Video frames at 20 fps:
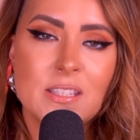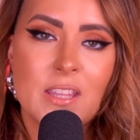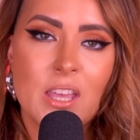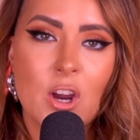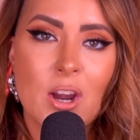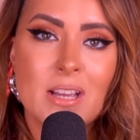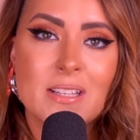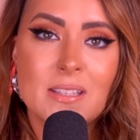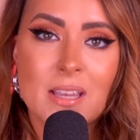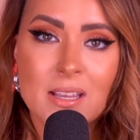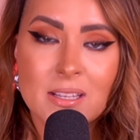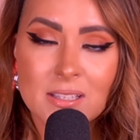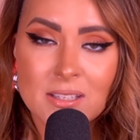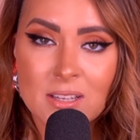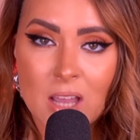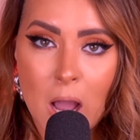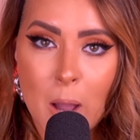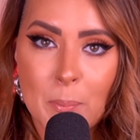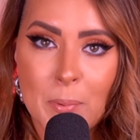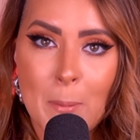their
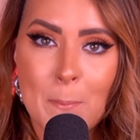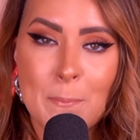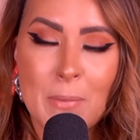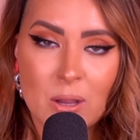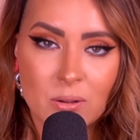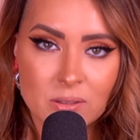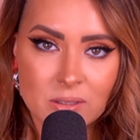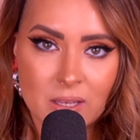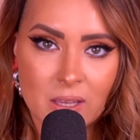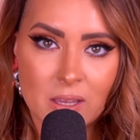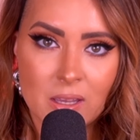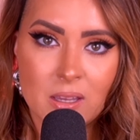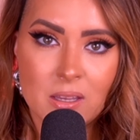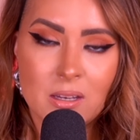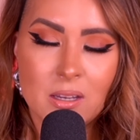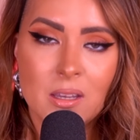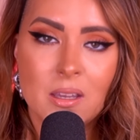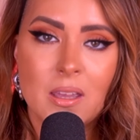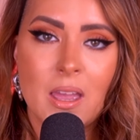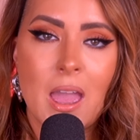desktop
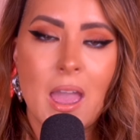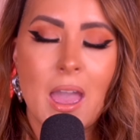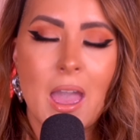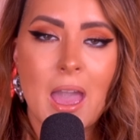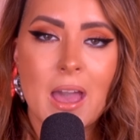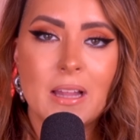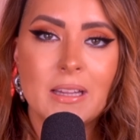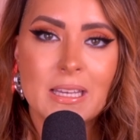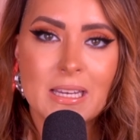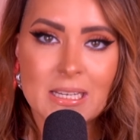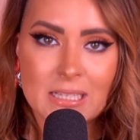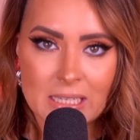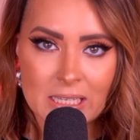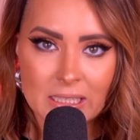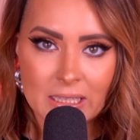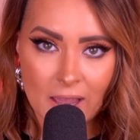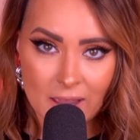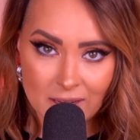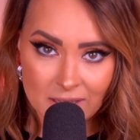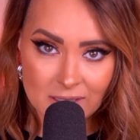mounted LED
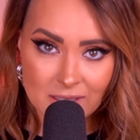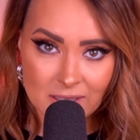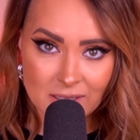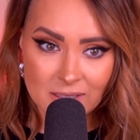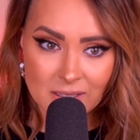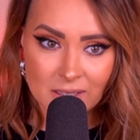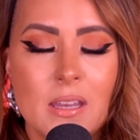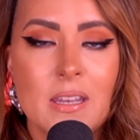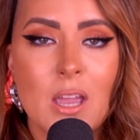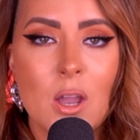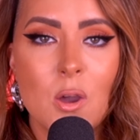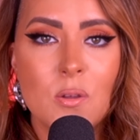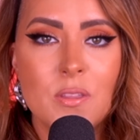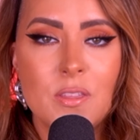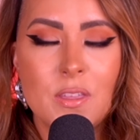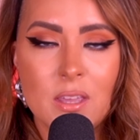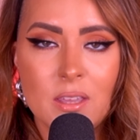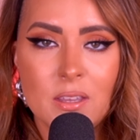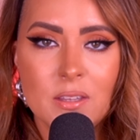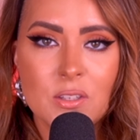lights. Now,
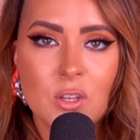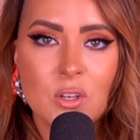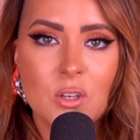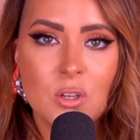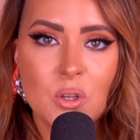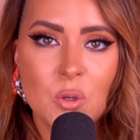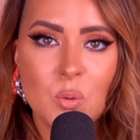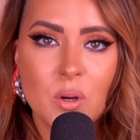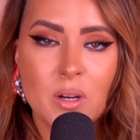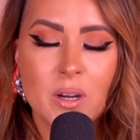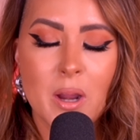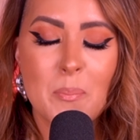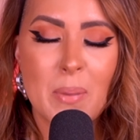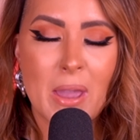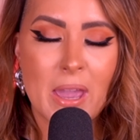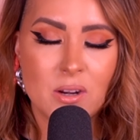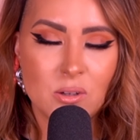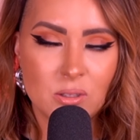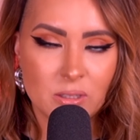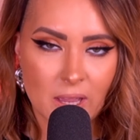these Neewer
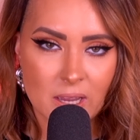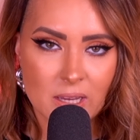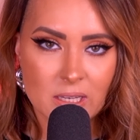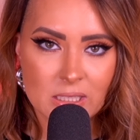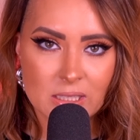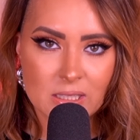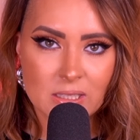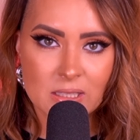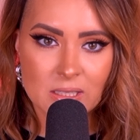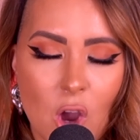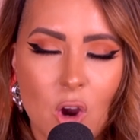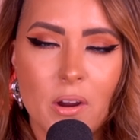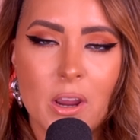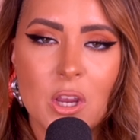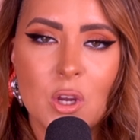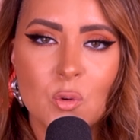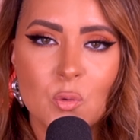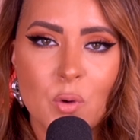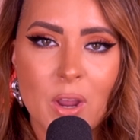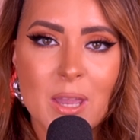panel lights are a
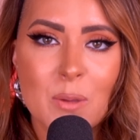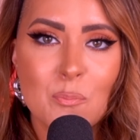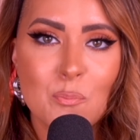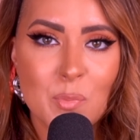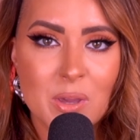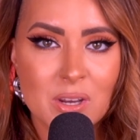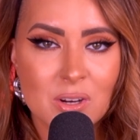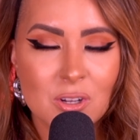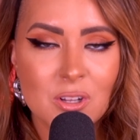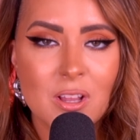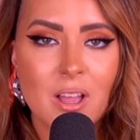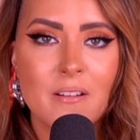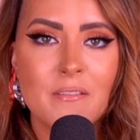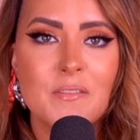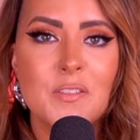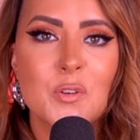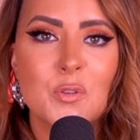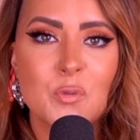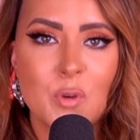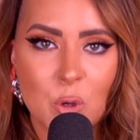great middle of
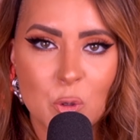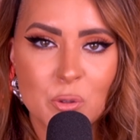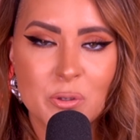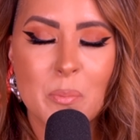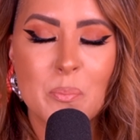the road